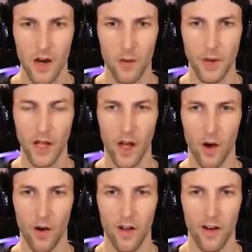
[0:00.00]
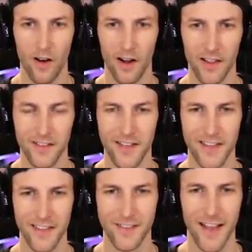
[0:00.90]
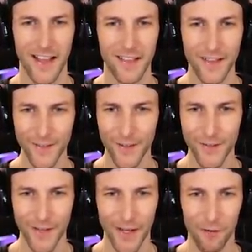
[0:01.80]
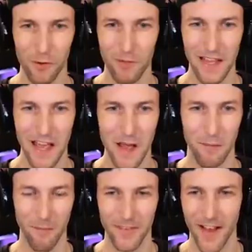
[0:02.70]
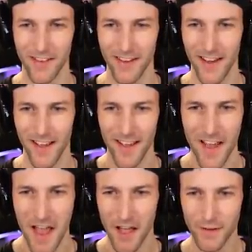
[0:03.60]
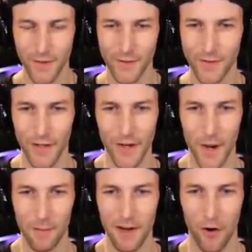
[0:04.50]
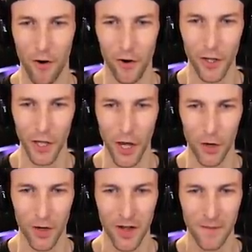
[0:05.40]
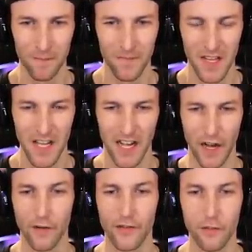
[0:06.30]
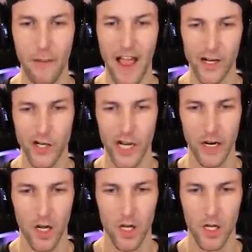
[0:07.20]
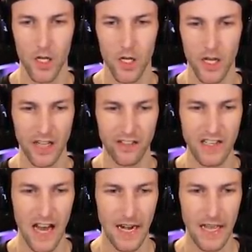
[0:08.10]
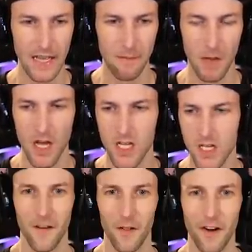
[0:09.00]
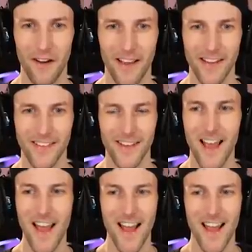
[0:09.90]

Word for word: There we go. All right, let's get this egg. This looks like it would be him, doesn't it? It's just sitting up here all alone. I'm going to smash it. It's not him. Oh, there he is.